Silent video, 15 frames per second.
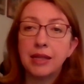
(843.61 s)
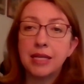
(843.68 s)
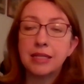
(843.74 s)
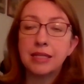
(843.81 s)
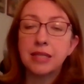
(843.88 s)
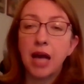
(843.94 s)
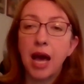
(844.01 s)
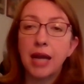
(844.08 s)

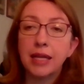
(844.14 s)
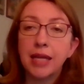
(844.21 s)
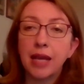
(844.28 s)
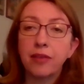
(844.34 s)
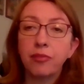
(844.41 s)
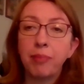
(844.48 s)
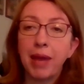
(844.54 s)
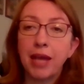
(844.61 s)
these tonic
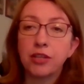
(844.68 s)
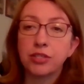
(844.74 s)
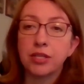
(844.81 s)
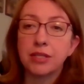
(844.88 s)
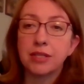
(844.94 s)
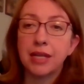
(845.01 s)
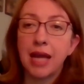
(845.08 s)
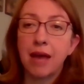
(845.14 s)

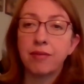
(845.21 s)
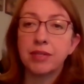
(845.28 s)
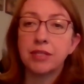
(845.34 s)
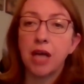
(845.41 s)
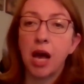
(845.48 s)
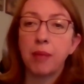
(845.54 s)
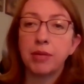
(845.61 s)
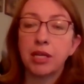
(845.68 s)
expansions that have a
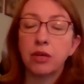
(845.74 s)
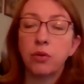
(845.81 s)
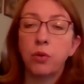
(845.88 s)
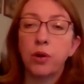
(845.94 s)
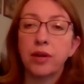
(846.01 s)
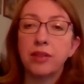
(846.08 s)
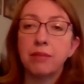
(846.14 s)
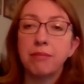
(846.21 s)
dominant
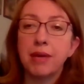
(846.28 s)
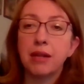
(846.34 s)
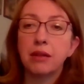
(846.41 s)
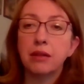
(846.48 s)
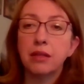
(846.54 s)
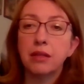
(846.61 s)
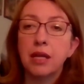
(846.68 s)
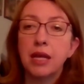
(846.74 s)
chord in the
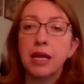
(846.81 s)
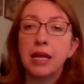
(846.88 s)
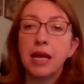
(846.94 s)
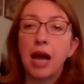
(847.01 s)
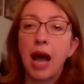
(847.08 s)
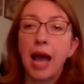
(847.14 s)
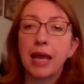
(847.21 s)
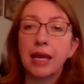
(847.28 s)
middle,
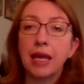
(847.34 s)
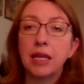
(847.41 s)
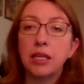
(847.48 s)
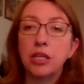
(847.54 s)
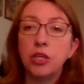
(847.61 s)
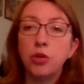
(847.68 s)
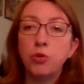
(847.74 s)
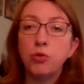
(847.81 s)
I
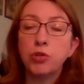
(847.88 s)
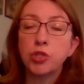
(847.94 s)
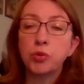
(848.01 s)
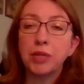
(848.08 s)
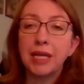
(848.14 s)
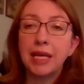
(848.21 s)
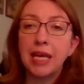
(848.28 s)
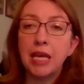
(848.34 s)
can
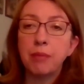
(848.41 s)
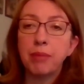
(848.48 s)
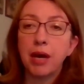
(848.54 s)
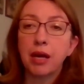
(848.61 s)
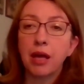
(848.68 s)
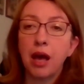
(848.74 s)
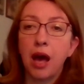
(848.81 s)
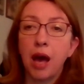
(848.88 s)
usually keep
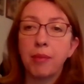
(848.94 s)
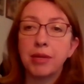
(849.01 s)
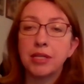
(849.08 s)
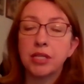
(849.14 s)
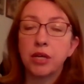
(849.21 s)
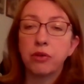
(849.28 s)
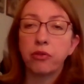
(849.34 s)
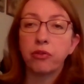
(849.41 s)
a common
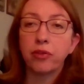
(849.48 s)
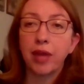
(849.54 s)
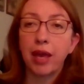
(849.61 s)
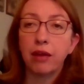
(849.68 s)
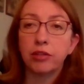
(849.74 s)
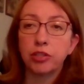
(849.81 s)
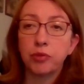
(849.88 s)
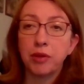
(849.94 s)
tone
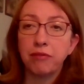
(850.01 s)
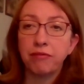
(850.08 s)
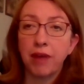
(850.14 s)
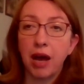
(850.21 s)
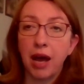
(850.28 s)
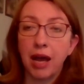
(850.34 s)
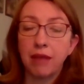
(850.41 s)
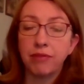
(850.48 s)
scale degree
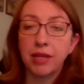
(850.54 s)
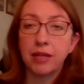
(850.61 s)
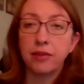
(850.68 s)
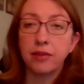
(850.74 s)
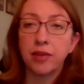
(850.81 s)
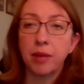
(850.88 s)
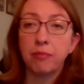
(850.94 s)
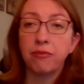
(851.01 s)
5 in
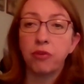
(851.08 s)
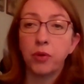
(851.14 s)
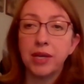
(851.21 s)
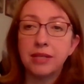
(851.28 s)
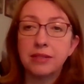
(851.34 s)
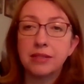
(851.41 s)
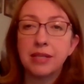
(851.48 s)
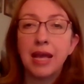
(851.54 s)
some
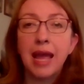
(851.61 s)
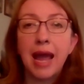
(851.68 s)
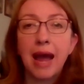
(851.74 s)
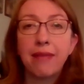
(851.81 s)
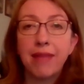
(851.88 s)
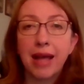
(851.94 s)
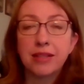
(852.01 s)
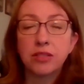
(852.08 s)
voice,
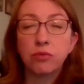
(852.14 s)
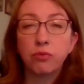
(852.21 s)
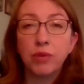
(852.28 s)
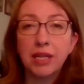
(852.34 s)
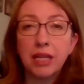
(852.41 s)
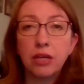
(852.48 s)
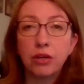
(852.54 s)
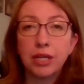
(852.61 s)
and that's a
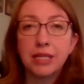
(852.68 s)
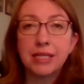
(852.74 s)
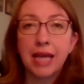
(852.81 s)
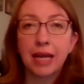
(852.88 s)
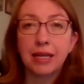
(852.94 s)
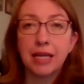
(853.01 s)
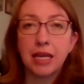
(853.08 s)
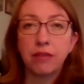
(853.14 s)
really good
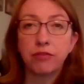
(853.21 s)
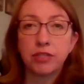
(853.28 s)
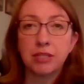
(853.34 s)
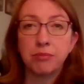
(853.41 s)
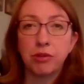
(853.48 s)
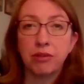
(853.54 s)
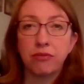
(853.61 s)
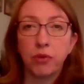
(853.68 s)
technique for
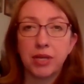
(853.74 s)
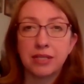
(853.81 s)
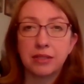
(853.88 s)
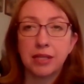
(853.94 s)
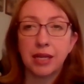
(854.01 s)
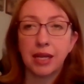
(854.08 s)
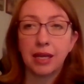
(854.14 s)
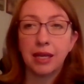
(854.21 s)
smooth voice
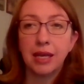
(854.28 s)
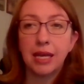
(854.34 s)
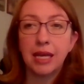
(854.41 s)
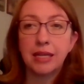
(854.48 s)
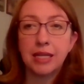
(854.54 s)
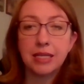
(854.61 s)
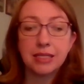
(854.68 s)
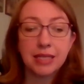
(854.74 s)
leading.
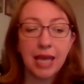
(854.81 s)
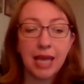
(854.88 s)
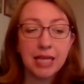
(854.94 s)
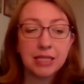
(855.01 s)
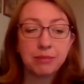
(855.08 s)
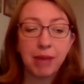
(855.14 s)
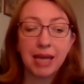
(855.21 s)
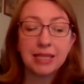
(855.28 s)
In this
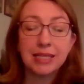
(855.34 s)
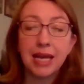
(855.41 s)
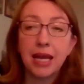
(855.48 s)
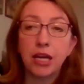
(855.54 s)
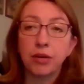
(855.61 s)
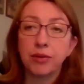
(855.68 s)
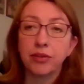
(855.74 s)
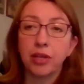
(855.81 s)
case, my
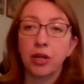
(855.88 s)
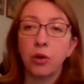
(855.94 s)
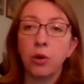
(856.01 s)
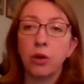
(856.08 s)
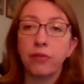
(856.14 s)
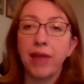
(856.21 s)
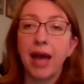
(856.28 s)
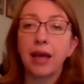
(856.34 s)
tenor is going to
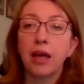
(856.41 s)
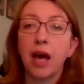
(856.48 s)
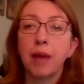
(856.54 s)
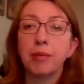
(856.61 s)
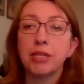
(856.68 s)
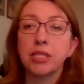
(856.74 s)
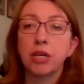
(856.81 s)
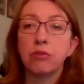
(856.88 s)
hold that
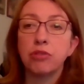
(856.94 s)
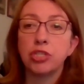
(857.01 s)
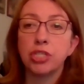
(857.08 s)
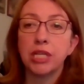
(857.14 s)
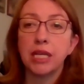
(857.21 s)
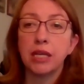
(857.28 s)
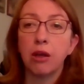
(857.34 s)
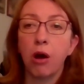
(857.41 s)
common tone
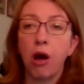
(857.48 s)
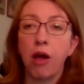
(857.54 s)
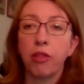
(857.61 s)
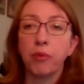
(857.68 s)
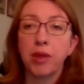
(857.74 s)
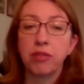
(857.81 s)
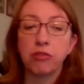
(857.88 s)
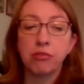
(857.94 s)
G all
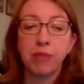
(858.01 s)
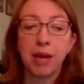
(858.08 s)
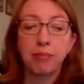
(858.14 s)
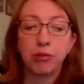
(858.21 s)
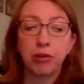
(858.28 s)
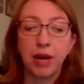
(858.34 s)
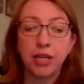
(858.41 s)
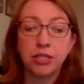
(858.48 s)
the way through my
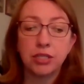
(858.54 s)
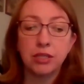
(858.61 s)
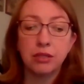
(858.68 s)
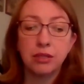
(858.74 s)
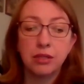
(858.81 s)
progression.